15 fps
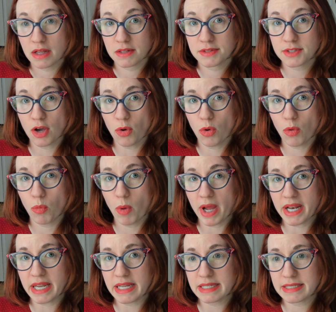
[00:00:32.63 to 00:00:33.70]
So,
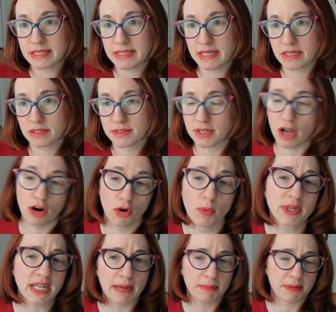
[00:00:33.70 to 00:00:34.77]
what is Steel Song, or
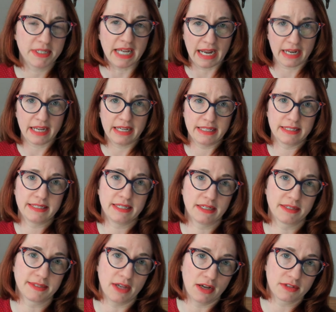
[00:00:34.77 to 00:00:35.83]
what type of deck is Steel
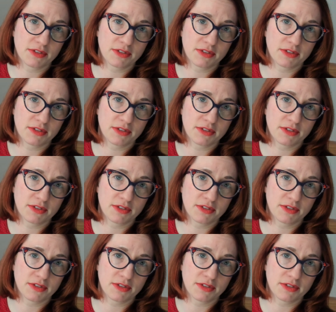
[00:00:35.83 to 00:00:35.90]
Song?